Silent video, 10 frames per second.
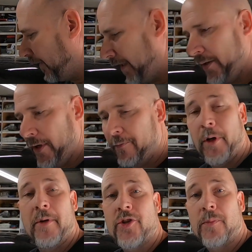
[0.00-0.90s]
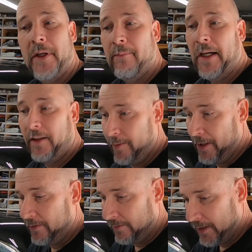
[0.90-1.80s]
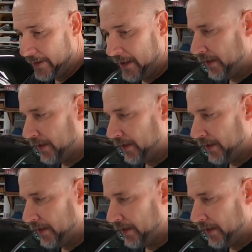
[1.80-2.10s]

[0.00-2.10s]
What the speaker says: anyway, I've pretty much spent my limit at the